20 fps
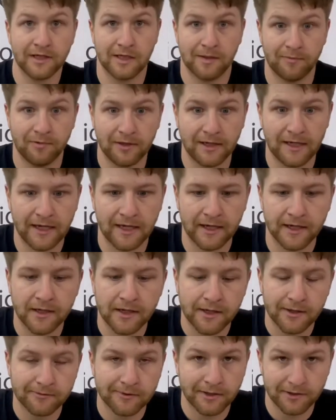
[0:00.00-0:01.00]
apply
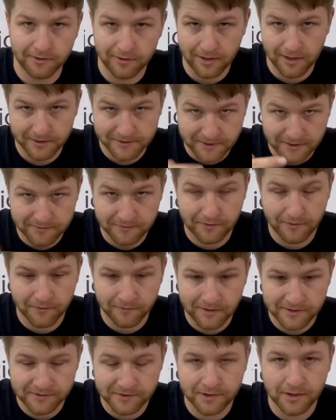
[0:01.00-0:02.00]
red Loctite to the
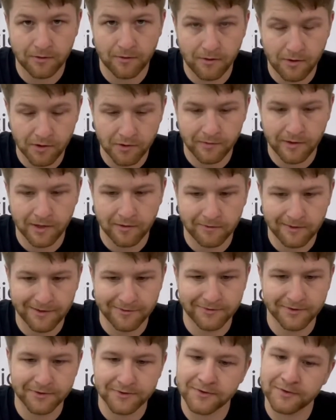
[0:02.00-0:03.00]
threads that go all the way
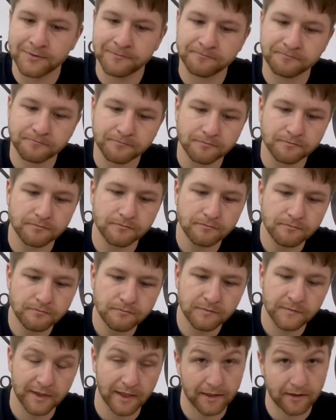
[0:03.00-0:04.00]
around this,
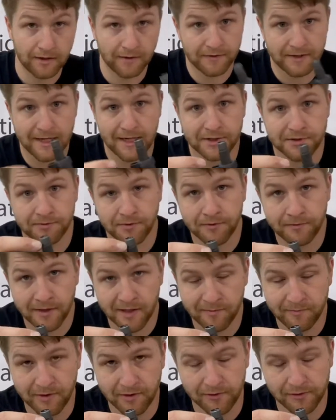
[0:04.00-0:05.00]
okay, on the actual
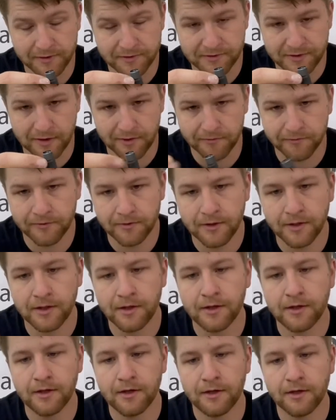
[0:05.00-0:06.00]
threaded barrel itself.
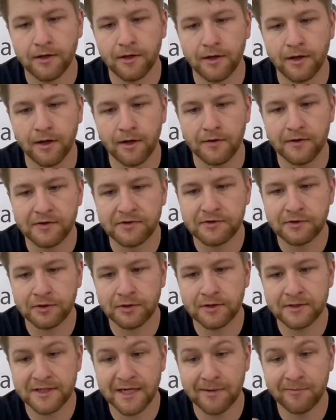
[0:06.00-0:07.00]
This is a
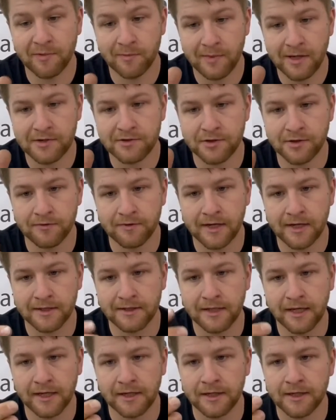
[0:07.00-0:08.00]
good time to mention, right,
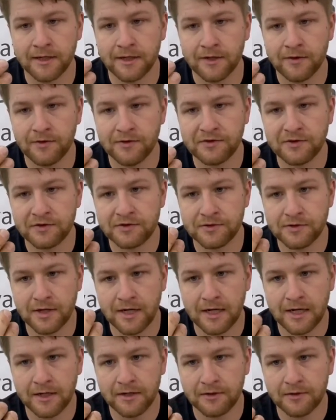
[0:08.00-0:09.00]
that this is
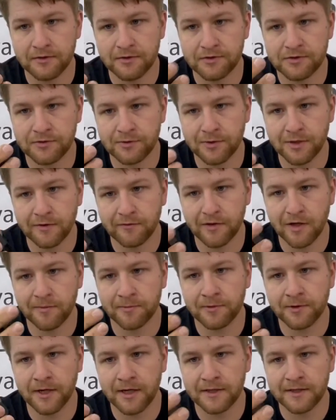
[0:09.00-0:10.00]
not the sort of
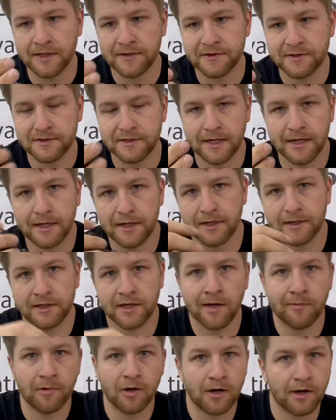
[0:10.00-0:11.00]
upgrade that's intended to
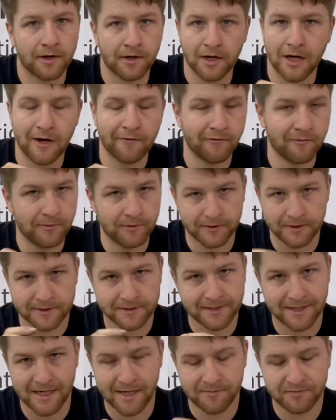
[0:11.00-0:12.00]
come on and off a million
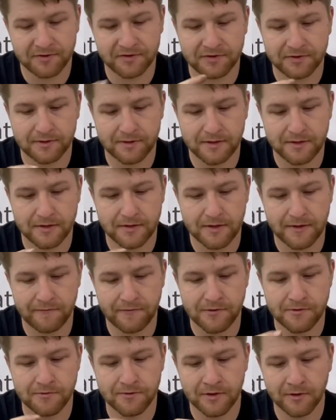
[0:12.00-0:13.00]
times. If
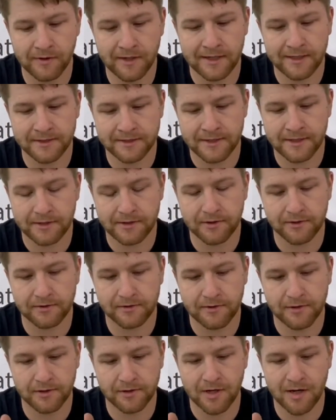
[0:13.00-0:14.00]
you go ahead and take
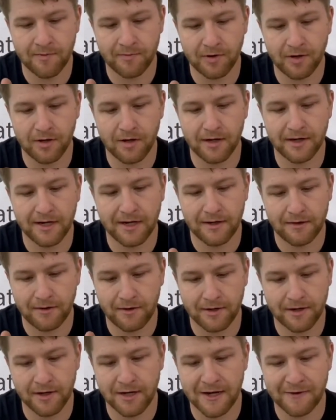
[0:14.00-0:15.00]
your comp on
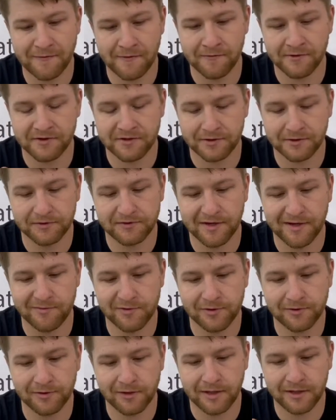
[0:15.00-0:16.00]
and off every single time
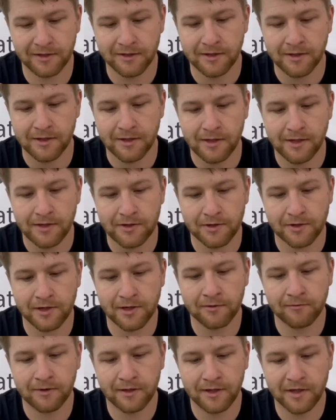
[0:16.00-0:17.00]
you clean, you're
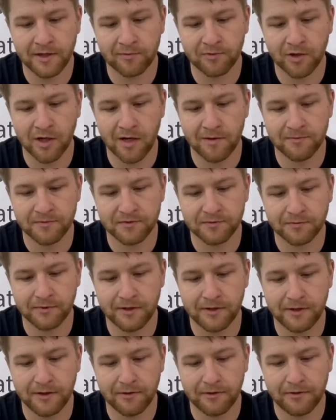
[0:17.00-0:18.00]
going to run into problems
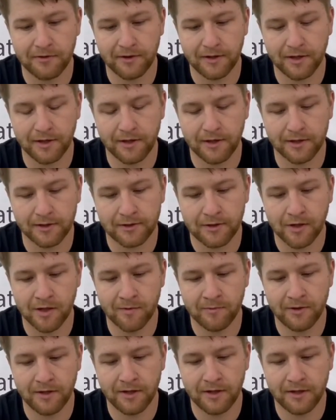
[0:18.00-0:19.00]
with
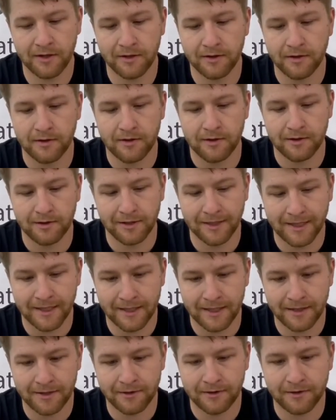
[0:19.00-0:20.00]
carbon,
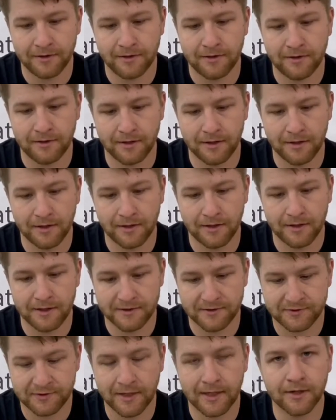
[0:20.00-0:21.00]
lead,
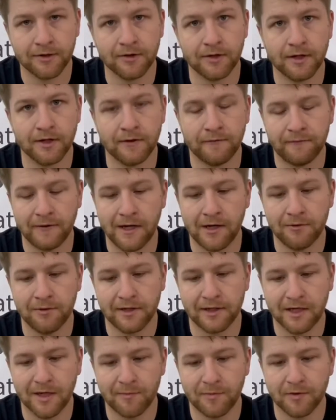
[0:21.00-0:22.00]
etc.,
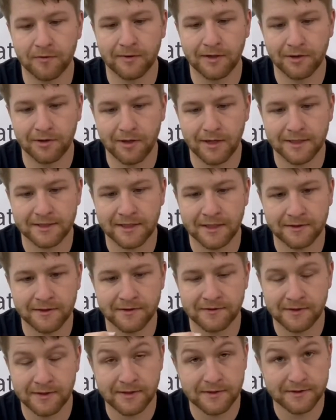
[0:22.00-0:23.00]
fouling up the red Loctite
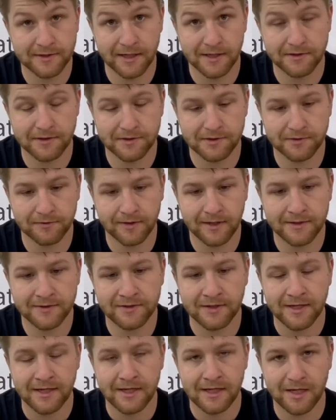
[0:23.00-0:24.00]
that's inside these
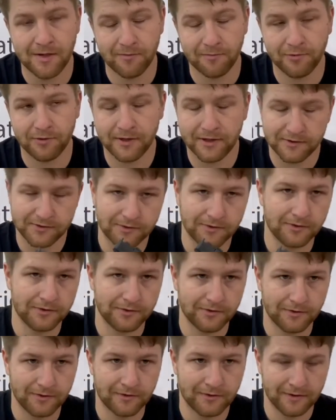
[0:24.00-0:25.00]
threads, and pretty soon
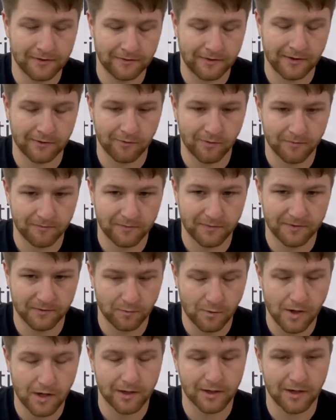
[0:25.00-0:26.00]
the thing will
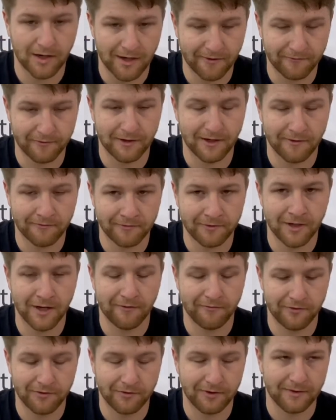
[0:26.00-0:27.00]
walk off and off and
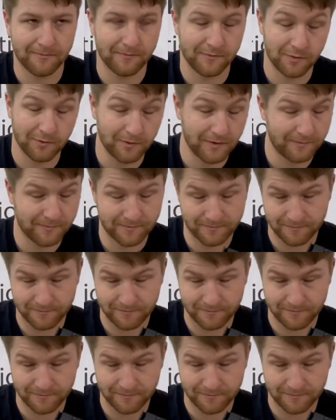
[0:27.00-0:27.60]
off, and you